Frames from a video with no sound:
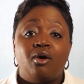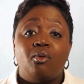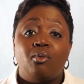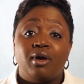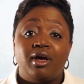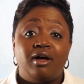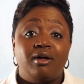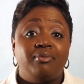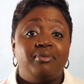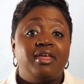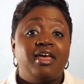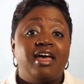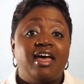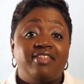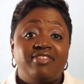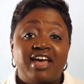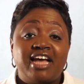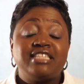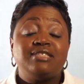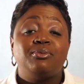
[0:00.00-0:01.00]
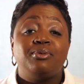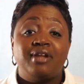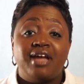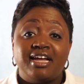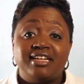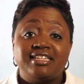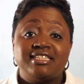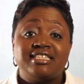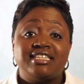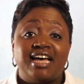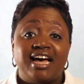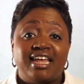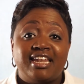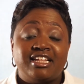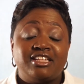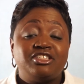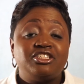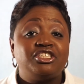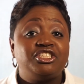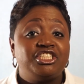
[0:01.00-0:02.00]
Well, that's when I
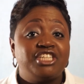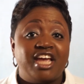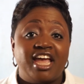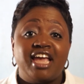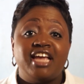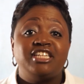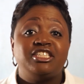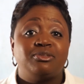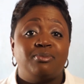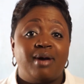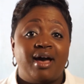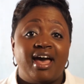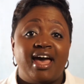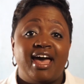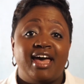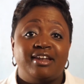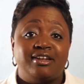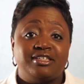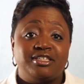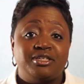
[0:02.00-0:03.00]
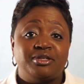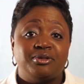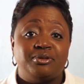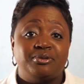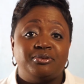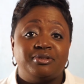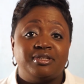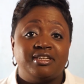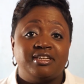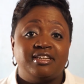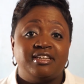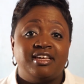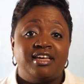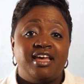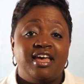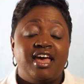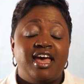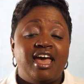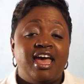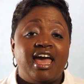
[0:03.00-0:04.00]
decided to change my attitude.
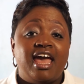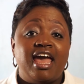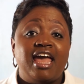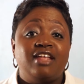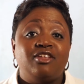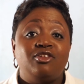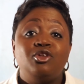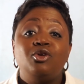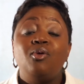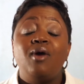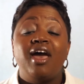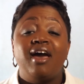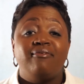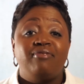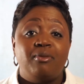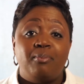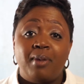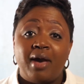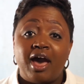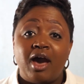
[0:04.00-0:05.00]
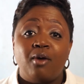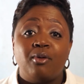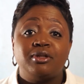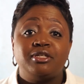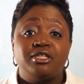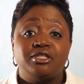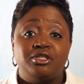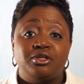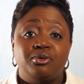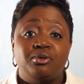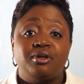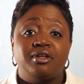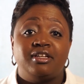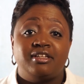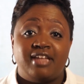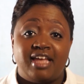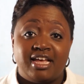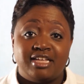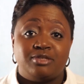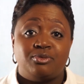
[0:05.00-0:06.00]
And you have the power to do
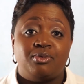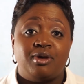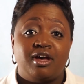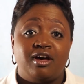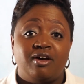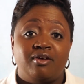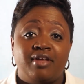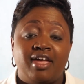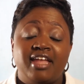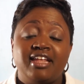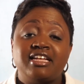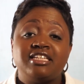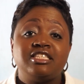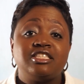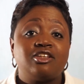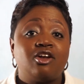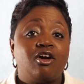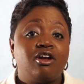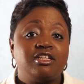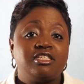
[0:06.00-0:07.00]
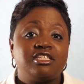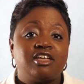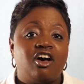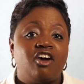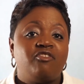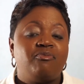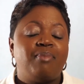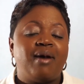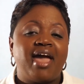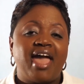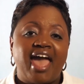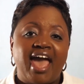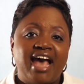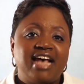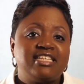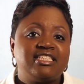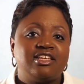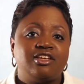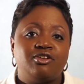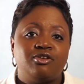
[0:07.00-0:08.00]
it as well. And it starts off by
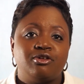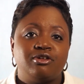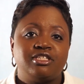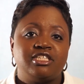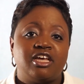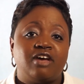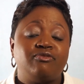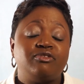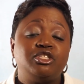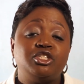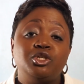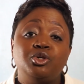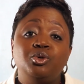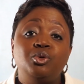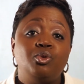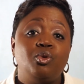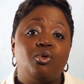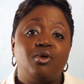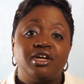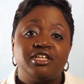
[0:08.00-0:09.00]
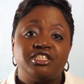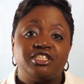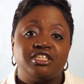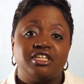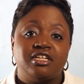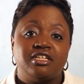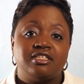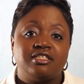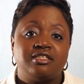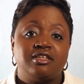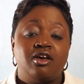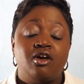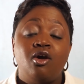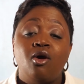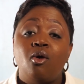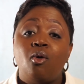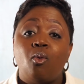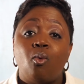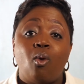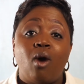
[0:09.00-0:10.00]
asking yourself two questions.
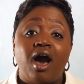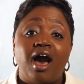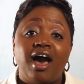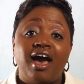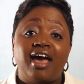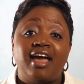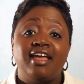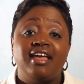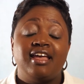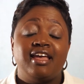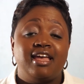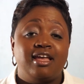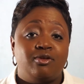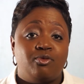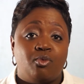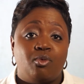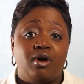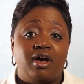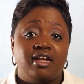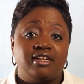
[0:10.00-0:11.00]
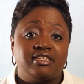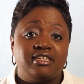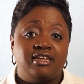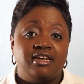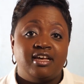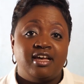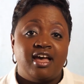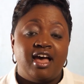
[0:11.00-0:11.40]
Why and what?